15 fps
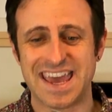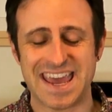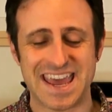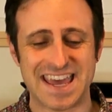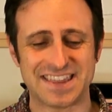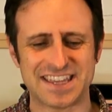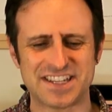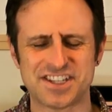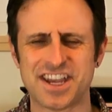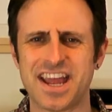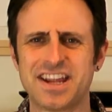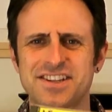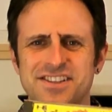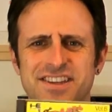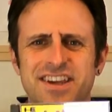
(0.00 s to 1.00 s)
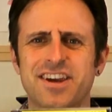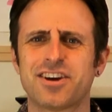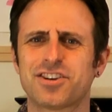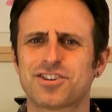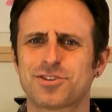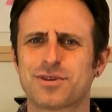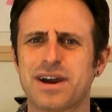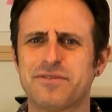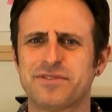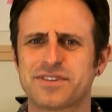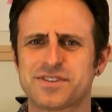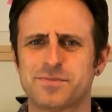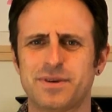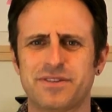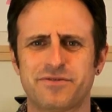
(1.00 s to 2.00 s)
And they changed the character
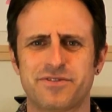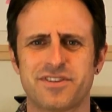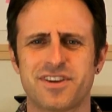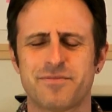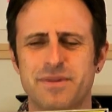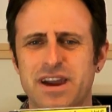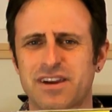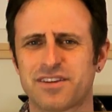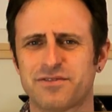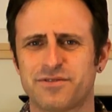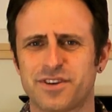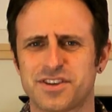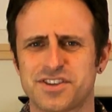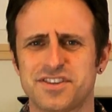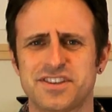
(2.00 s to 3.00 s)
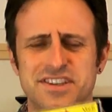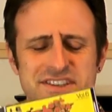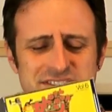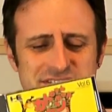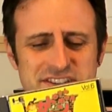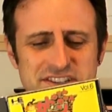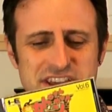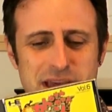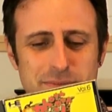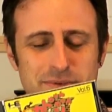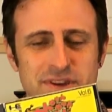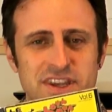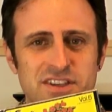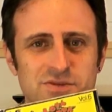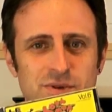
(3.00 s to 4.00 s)
graphics a bit for the American version. This is the
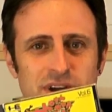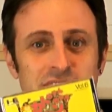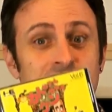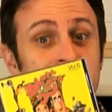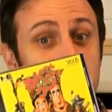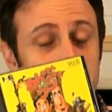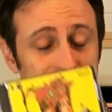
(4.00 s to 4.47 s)
Japanese one.